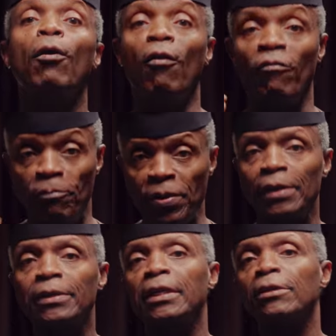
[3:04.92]
of
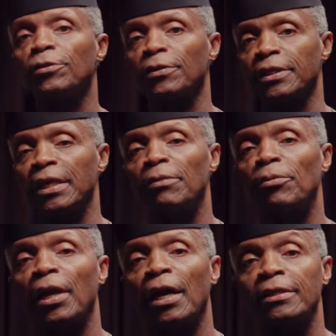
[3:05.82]
building
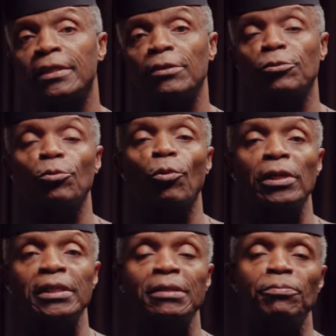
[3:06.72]
sustainable access to
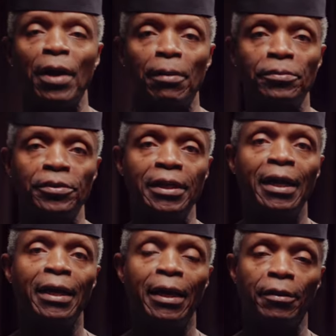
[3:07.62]
quality primary
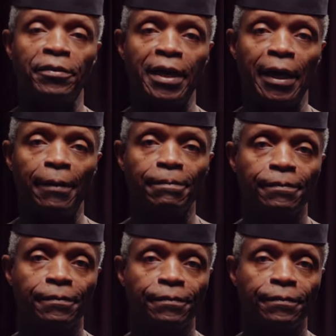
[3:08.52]
healthcare.
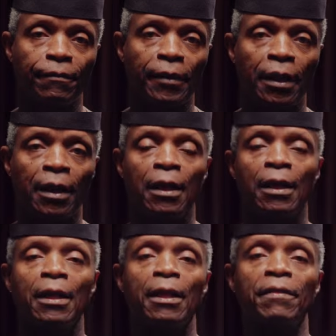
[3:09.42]

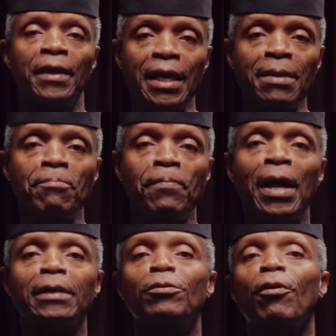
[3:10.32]
The
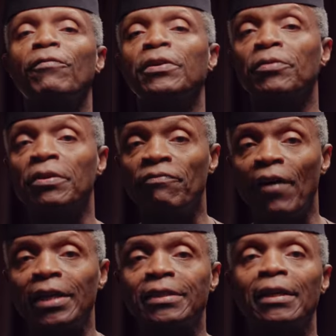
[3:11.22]
impact of a
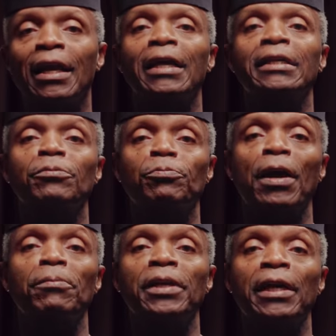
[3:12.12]
revitalized
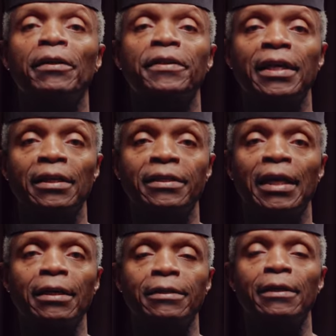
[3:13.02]
primary healthcare
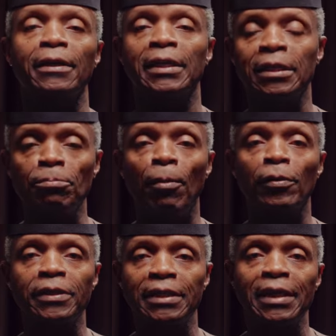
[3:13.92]
sector is
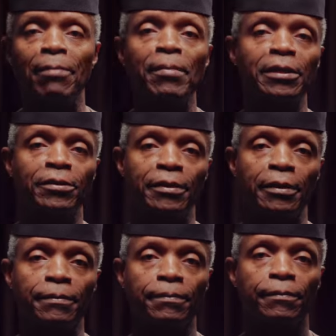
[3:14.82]
multidimensional.